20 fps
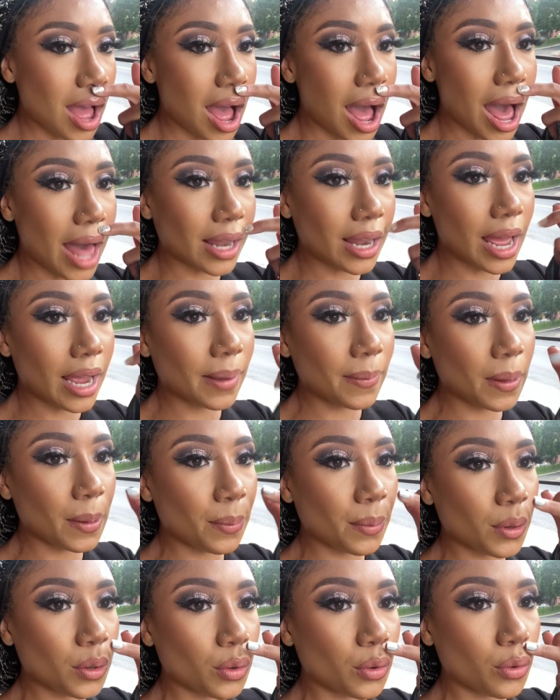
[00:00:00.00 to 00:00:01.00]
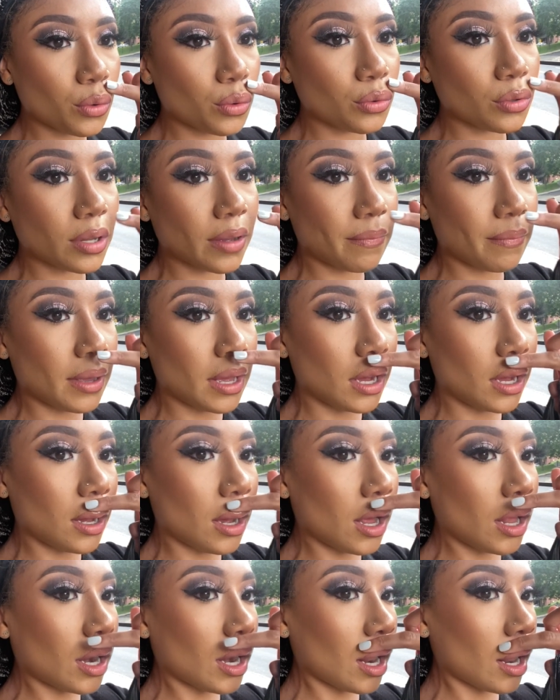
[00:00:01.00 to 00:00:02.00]
I like people who give me a
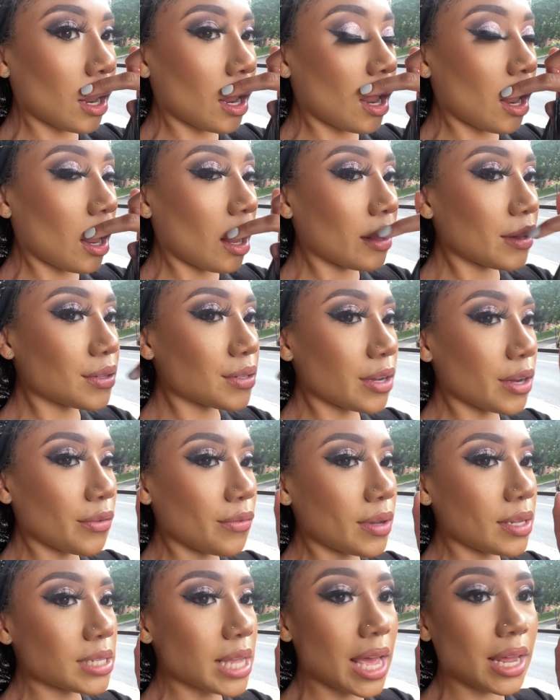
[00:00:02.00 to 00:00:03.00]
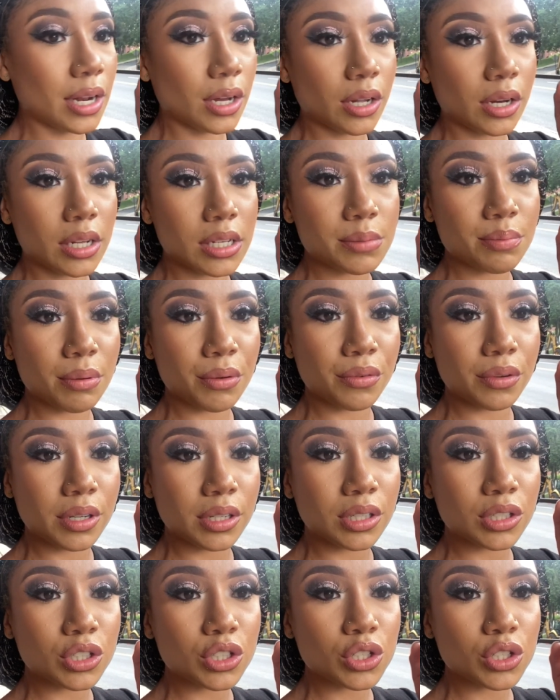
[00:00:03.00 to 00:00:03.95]
good service and a good experience.